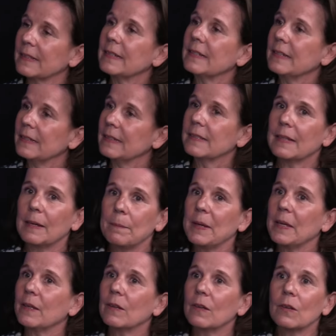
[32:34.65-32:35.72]
It is. I
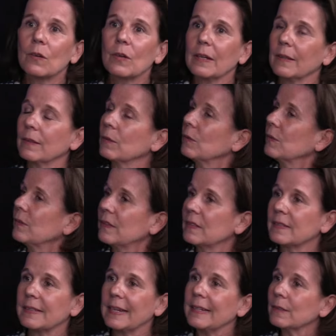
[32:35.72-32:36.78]
mean, look at the the
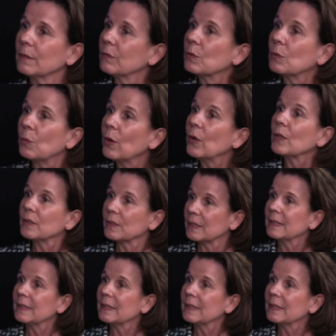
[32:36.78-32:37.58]
state of the world.